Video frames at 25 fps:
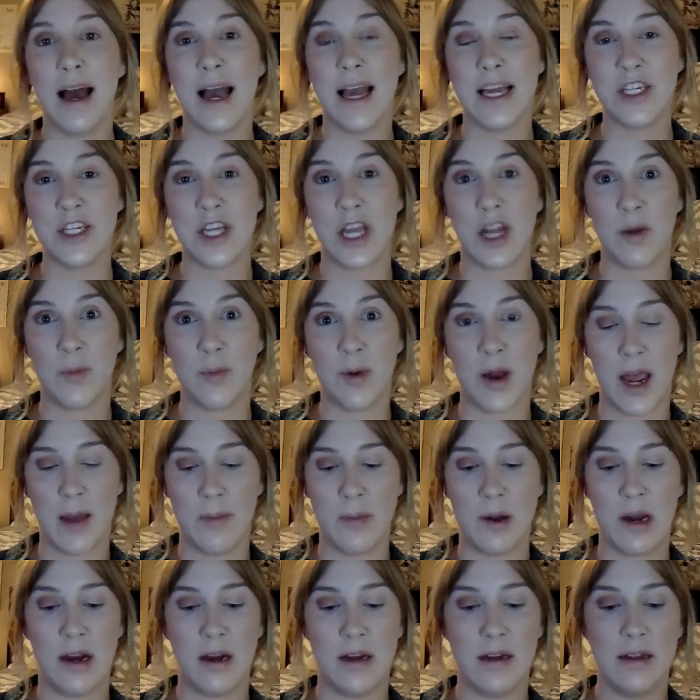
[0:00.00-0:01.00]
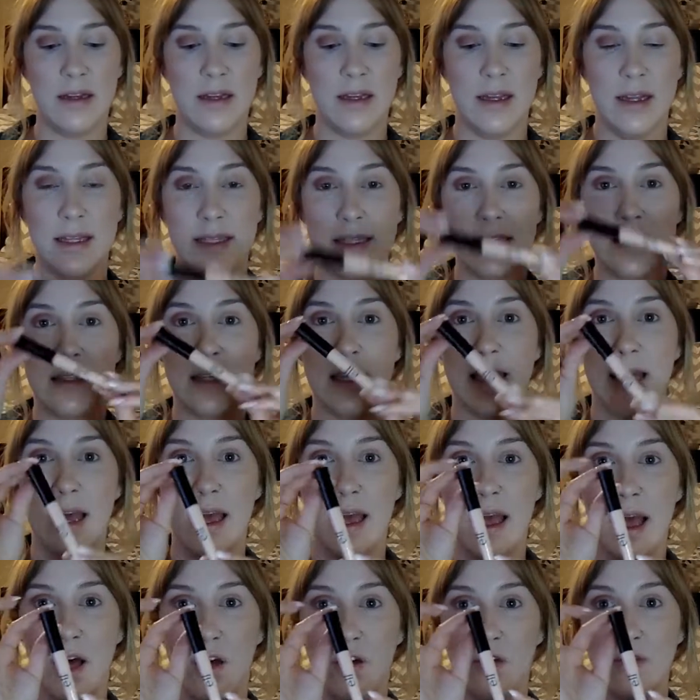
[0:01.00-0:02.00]
eyeshadow primer. It's
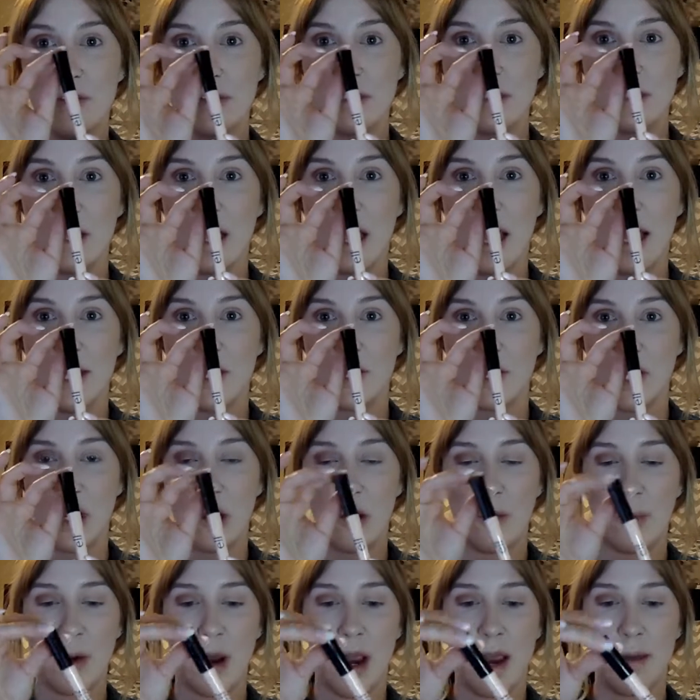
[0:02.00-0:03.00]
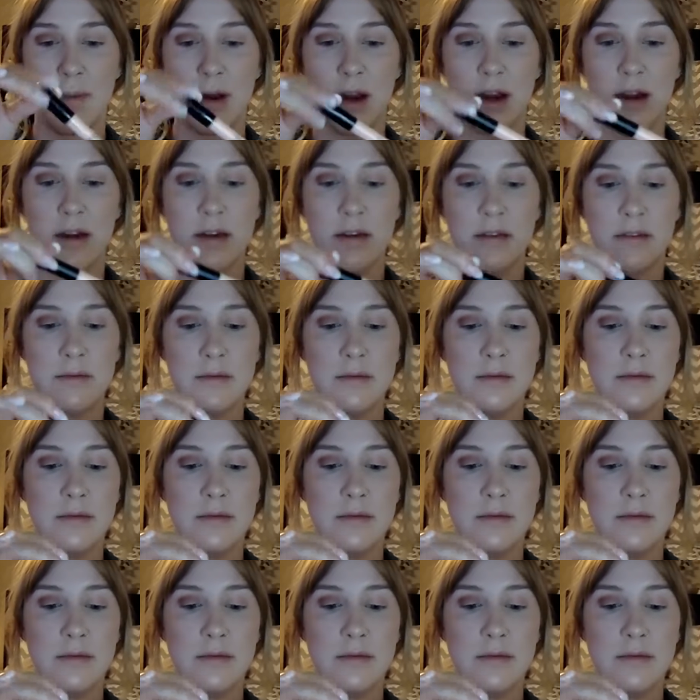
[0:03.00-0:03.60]
e.l.f.'s eyeshadow primer.